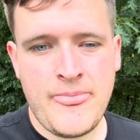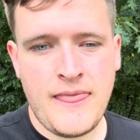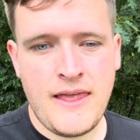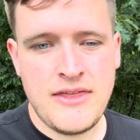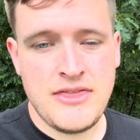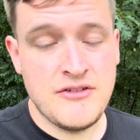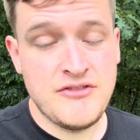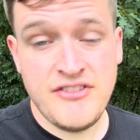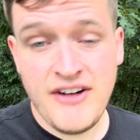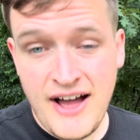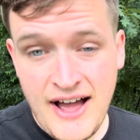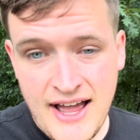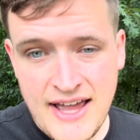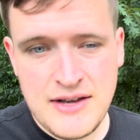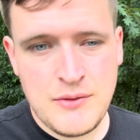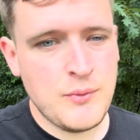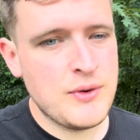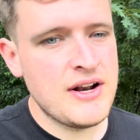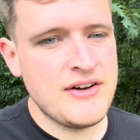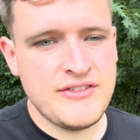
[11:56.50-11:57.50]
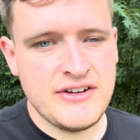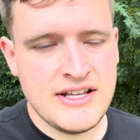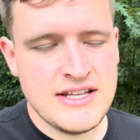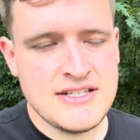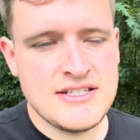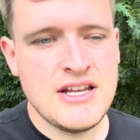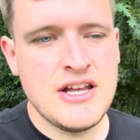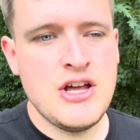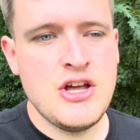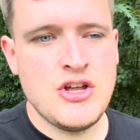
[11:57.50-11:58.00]
the vine, whatever it is.
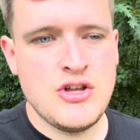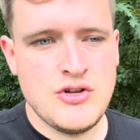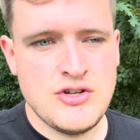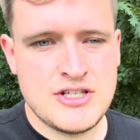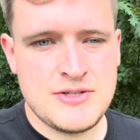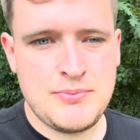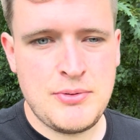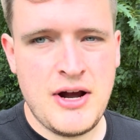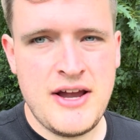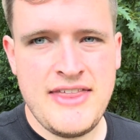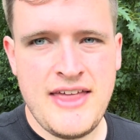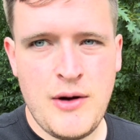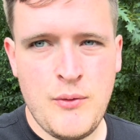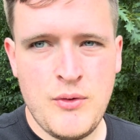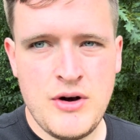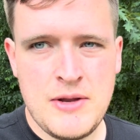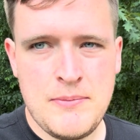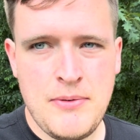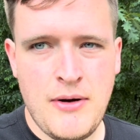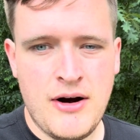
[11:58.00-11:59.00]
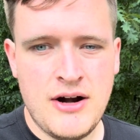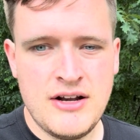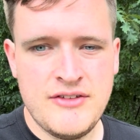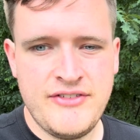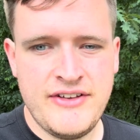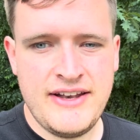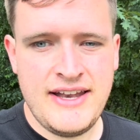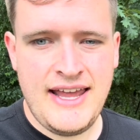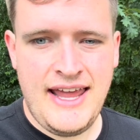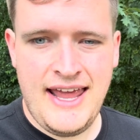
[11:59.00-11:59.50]
You spray that woody part of
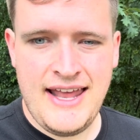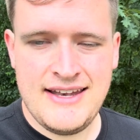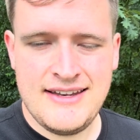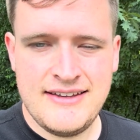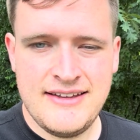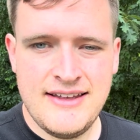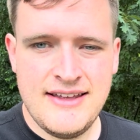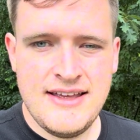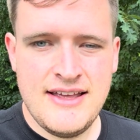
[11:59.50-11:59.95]
it, and